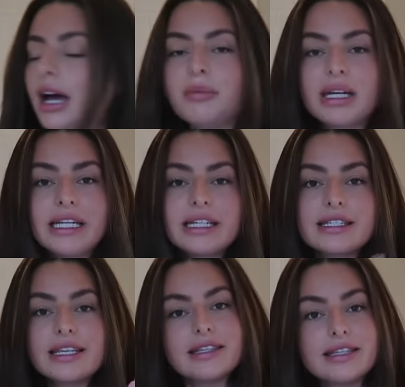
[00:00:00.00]
a mini
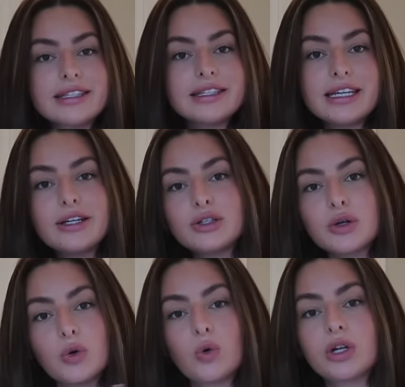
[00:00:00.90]
Sisters and Seekers
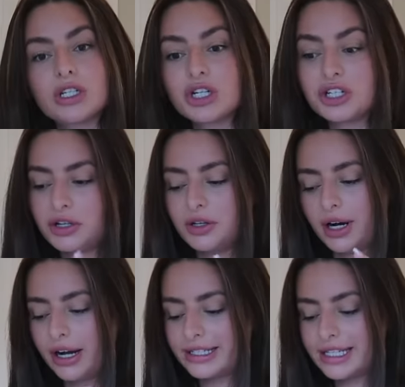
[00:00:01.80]
haul to show you
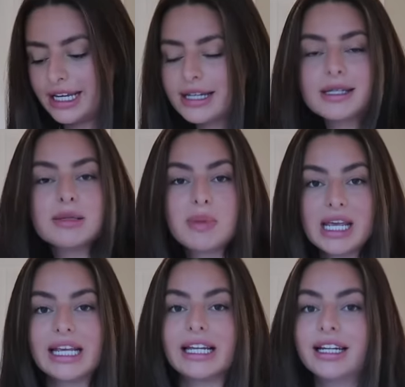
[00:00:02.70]
guys. It has
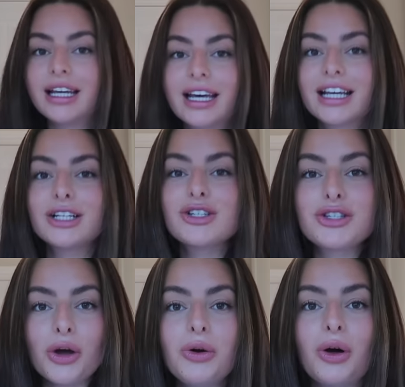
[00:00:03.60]
been
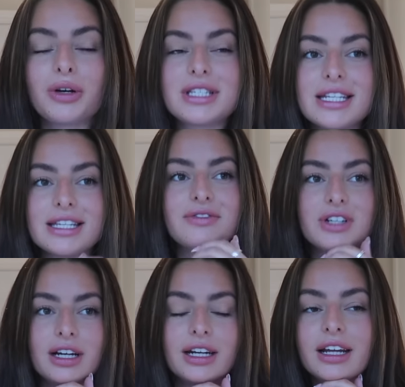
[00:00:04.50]
so long since I've
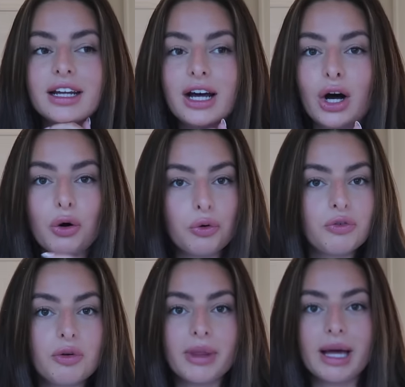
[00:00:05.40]
done a haul
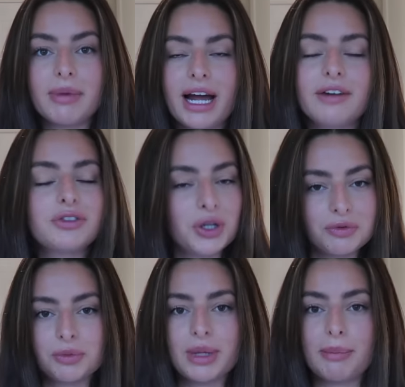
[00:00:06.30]
from them. I have
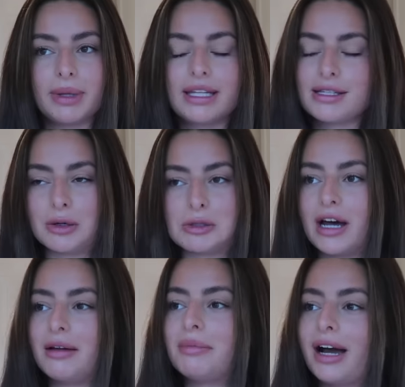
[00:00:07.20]
shopped from them this whole
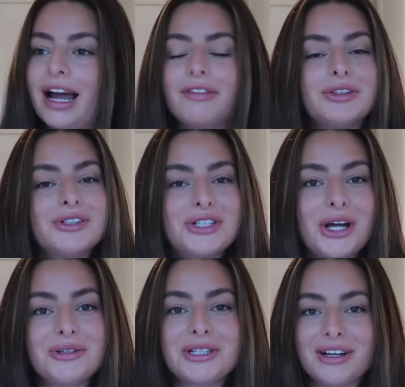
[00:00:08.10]
time, but I haven't
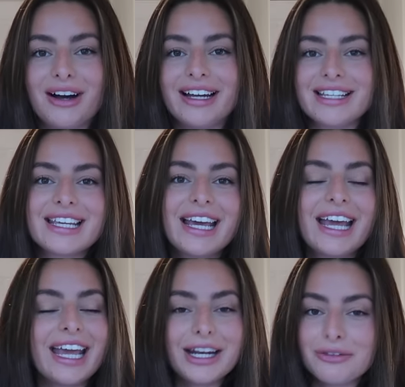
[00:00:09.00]
showed you guys
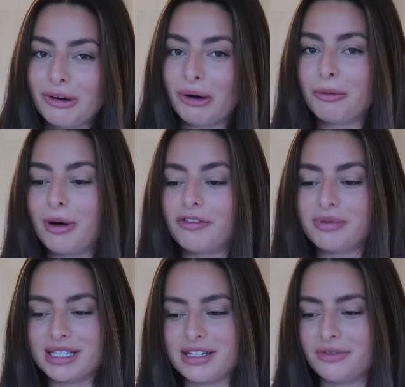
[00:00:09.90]
in a vlog what I've
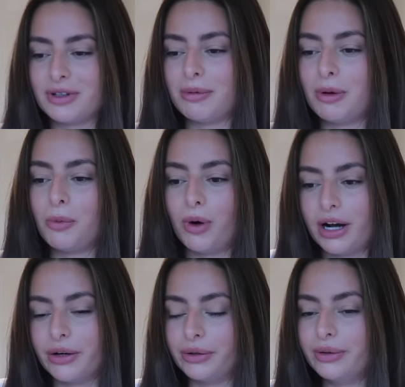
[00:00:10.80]
picked up from them in a
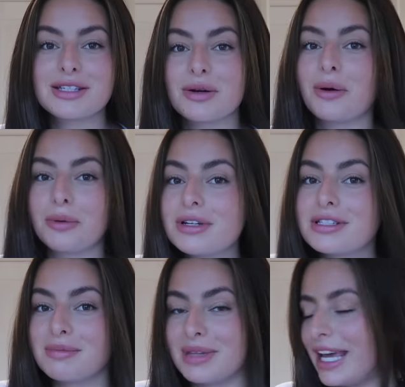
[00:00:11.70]
while. So I ordered
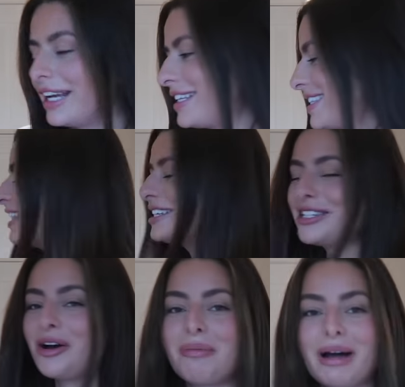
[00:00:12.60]
some things. This
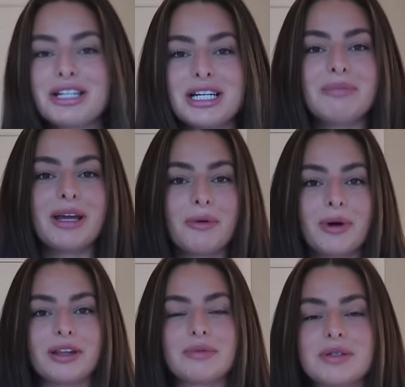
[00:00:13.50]
top actually being
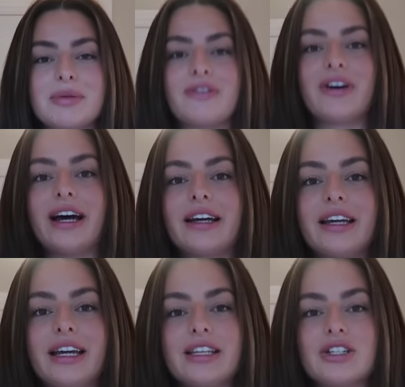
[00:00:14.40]
one of them, to be fair.
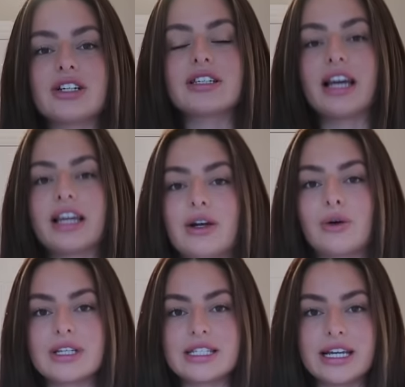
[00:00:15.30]
It's just like a
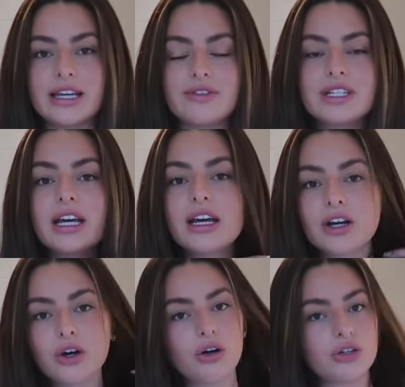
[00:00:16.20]
long sleeved
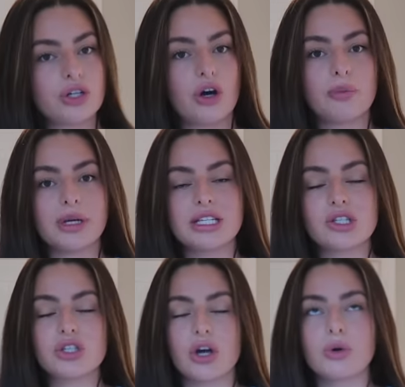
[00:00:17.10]
cotton top. It is
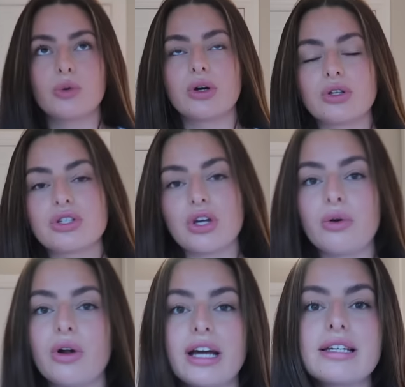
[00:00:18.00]
so, so
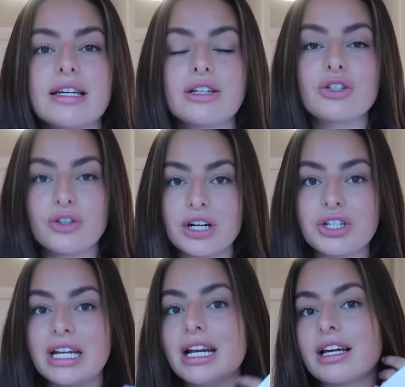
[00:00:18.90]
nice and
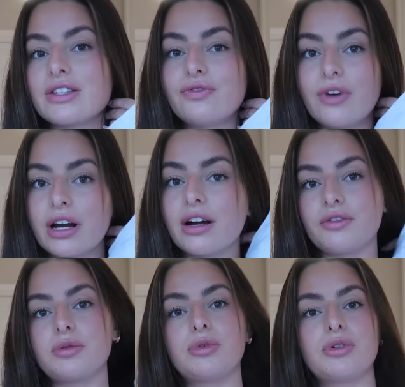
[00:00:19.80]
stretchy. Like it's very
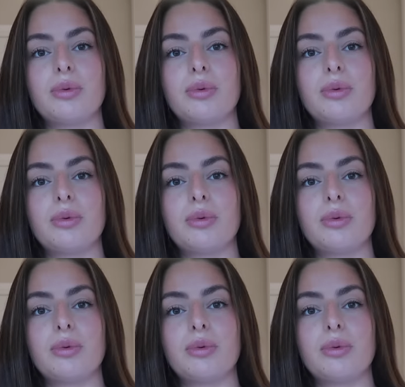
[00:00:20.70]
comfortable to